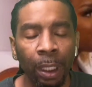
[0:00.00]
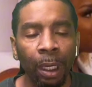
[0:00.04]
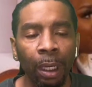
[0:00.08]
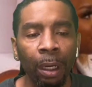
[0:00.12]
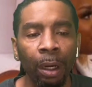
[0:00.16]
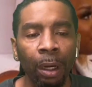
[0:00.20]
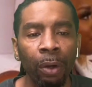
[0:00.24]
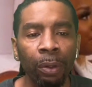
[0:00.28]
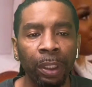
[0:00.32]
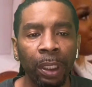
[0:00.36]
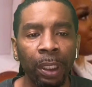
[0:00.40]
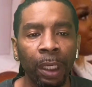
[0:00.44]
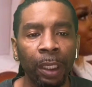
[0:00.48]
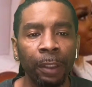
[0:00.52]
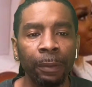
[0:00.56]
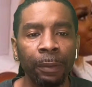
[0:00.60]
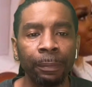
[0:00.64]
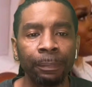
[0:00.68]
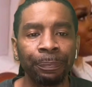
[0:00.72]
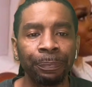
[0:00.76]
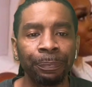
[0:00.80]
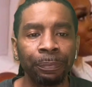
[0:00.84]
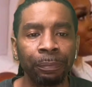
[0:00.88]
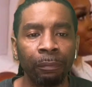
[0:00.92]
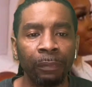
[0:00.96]
Okay,
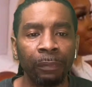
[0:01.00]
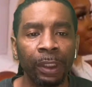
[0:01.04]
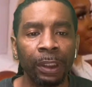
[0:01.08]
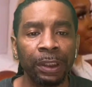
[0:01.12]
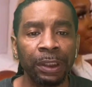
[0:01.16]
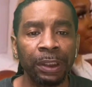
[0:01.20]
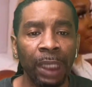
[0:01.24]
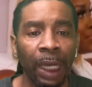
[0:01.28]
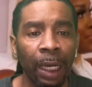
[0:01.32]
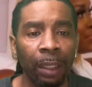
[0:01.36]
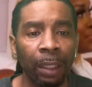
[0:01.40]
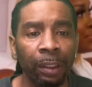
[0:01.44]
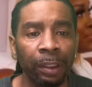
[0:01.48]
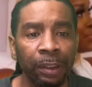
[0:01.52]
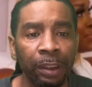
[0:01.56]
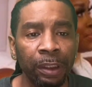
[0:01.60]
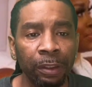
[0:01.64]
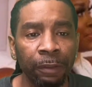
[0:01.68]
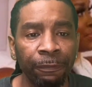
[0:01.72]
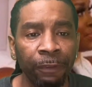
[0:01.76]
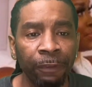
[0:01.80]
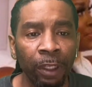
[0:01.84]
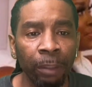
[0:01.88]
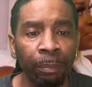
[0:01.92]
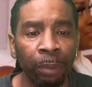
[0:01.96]
childish as
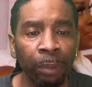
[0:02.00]
fuck, but